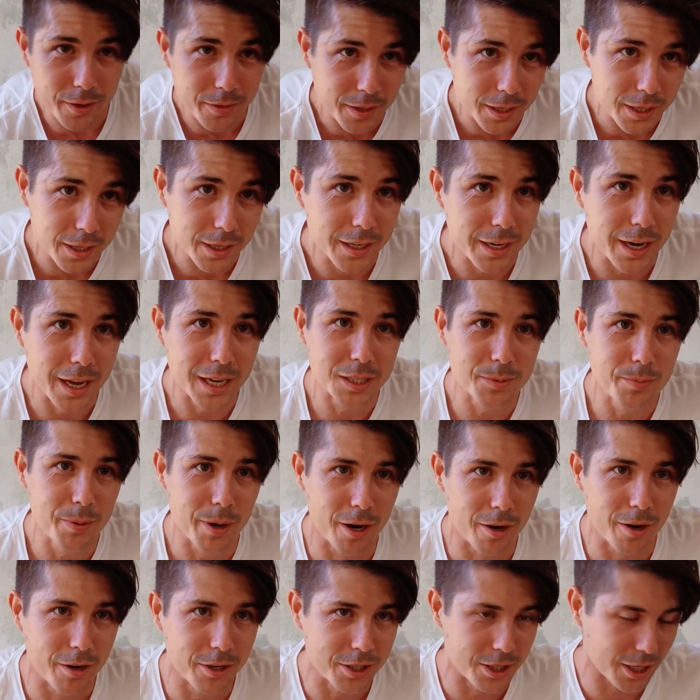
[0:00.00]
I think next
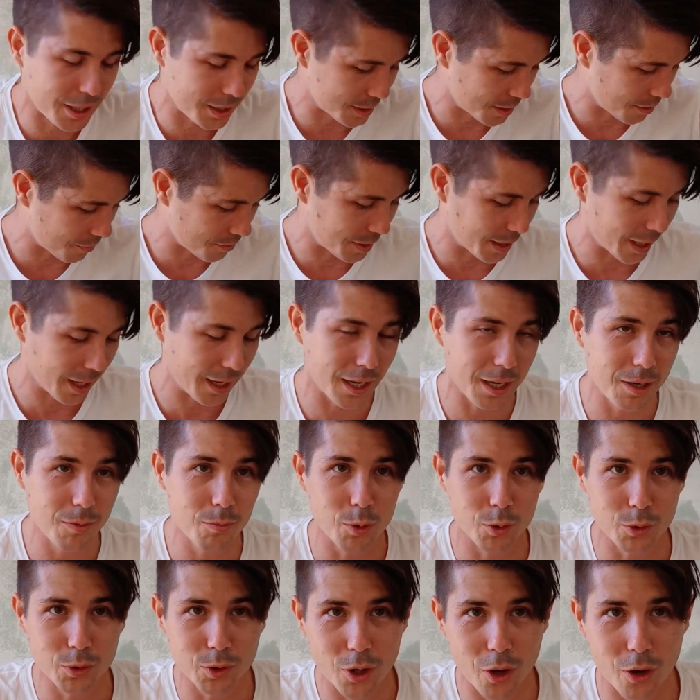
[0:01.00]
pair of jeans I'm getting
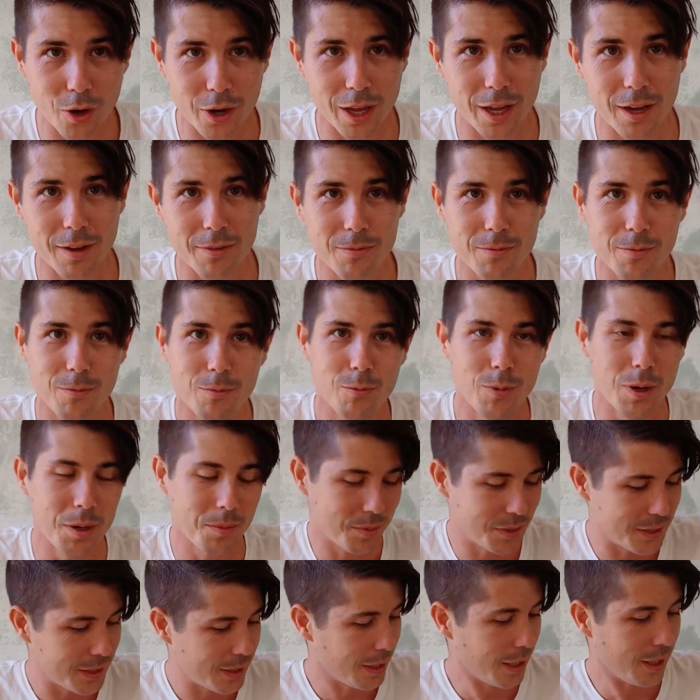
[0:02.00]
will not have
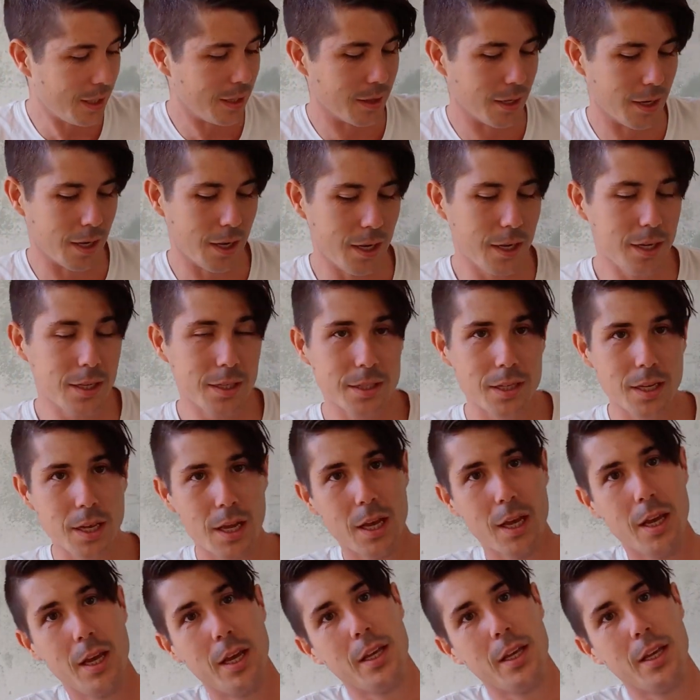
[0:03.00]
rips in the knees.